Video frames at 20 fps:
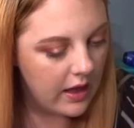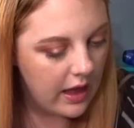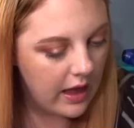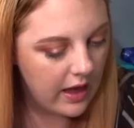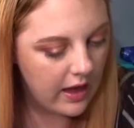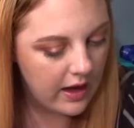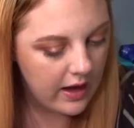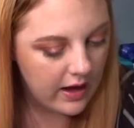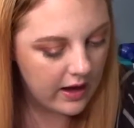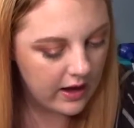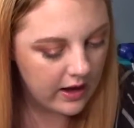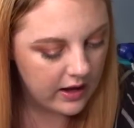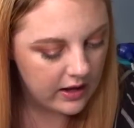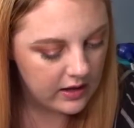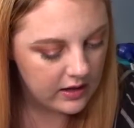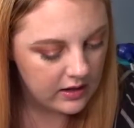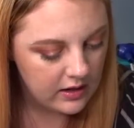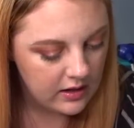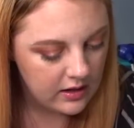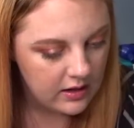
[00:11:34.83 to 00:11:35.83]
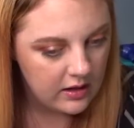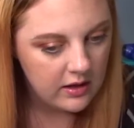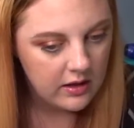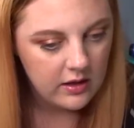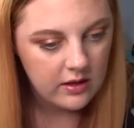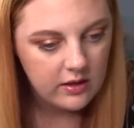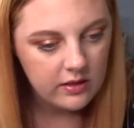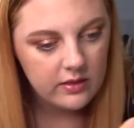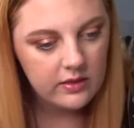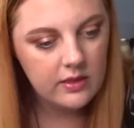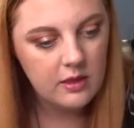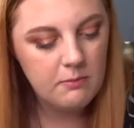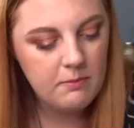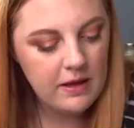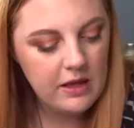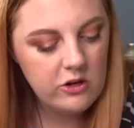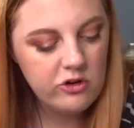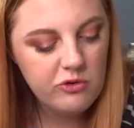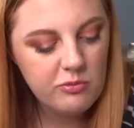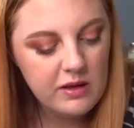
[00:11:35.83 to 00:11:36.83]
And the
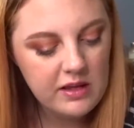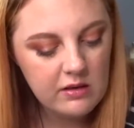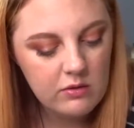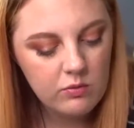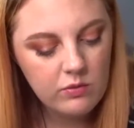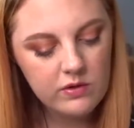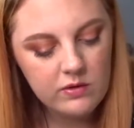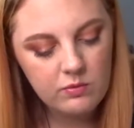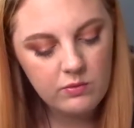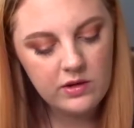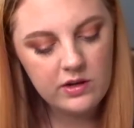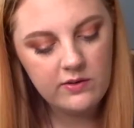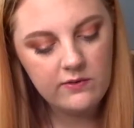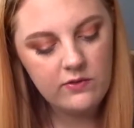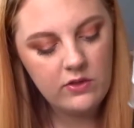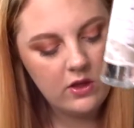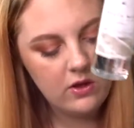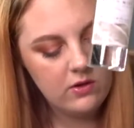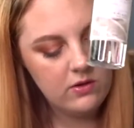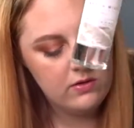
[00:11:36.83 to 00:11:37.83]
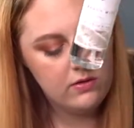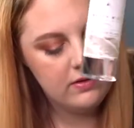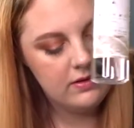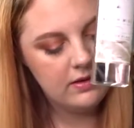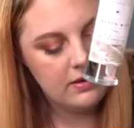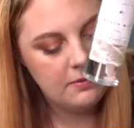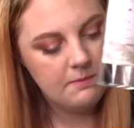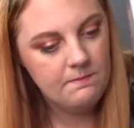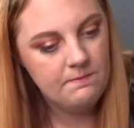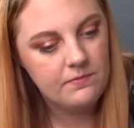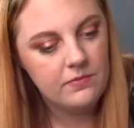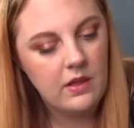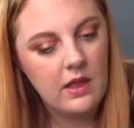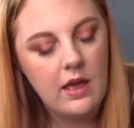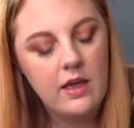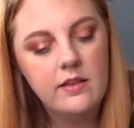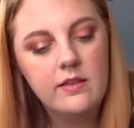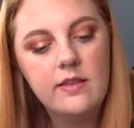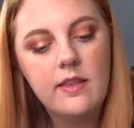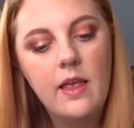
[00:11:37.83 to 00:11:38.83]
beach mist was one of those,
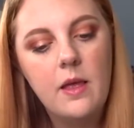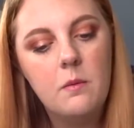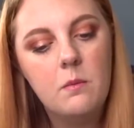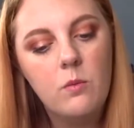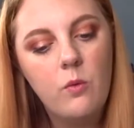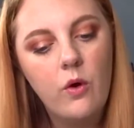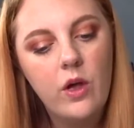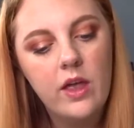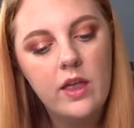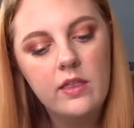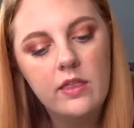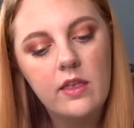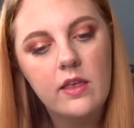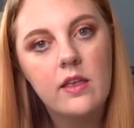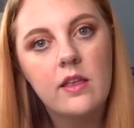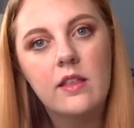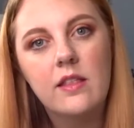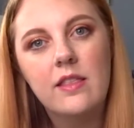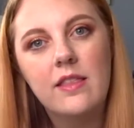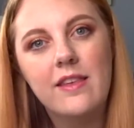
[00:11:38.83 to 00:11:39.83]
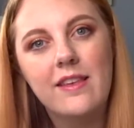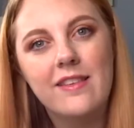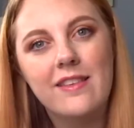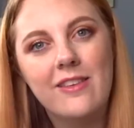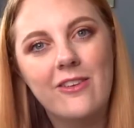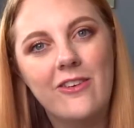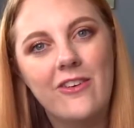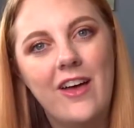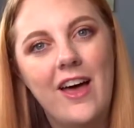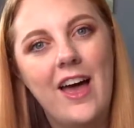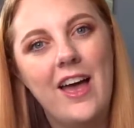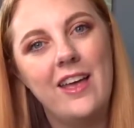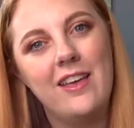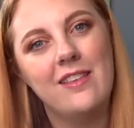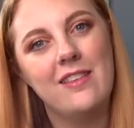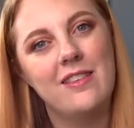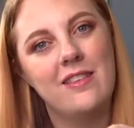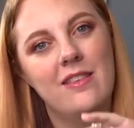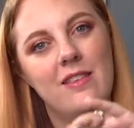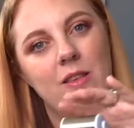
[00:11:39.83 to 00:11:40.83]
and same with this little
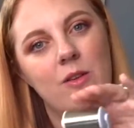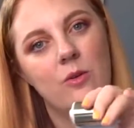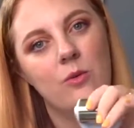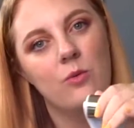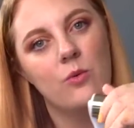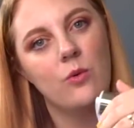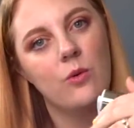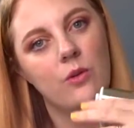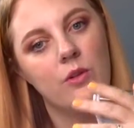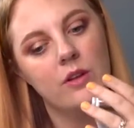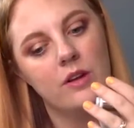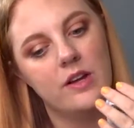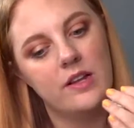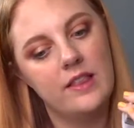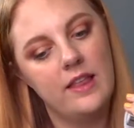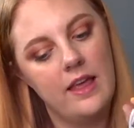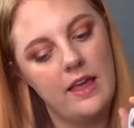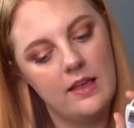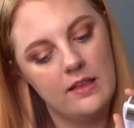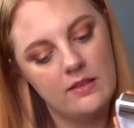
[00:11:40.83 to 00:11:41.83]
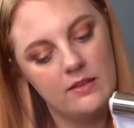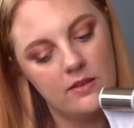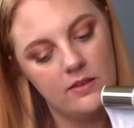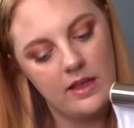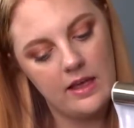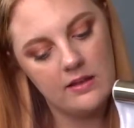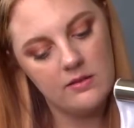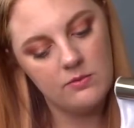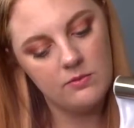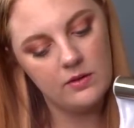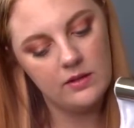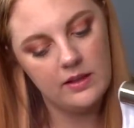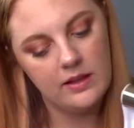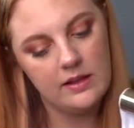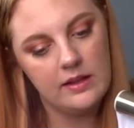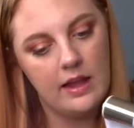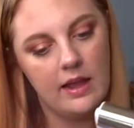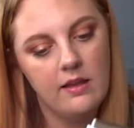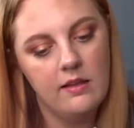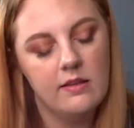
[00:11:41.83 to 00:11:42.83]
ice roller thing, so that's really
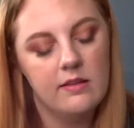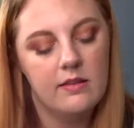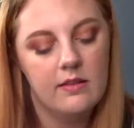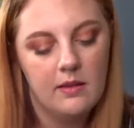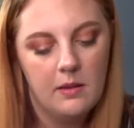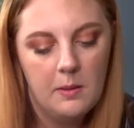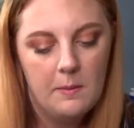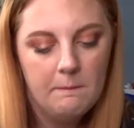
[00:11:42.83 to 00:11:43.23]
nice.